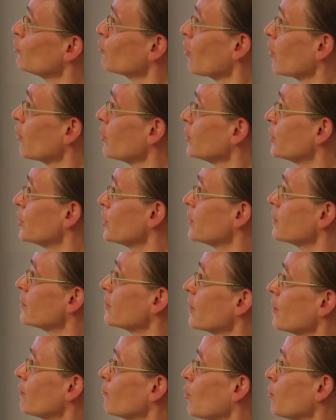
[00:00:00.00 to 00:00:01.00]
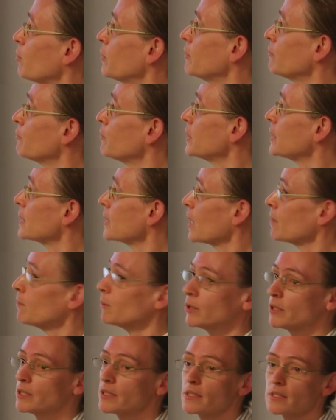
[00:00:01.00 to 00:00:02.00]
neurologist Robin
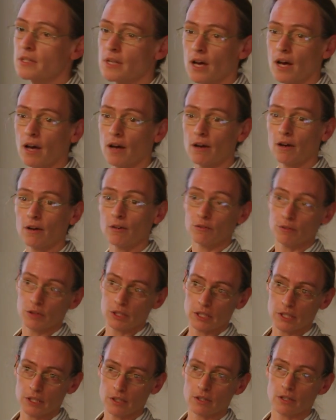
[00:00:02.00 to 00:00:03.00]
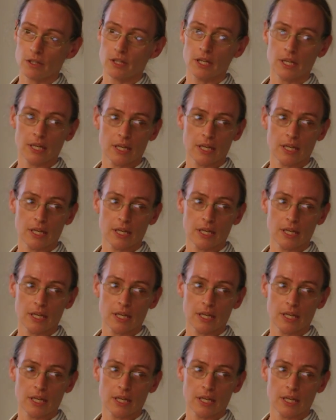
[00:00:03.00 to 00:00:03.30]
Fitzsimons here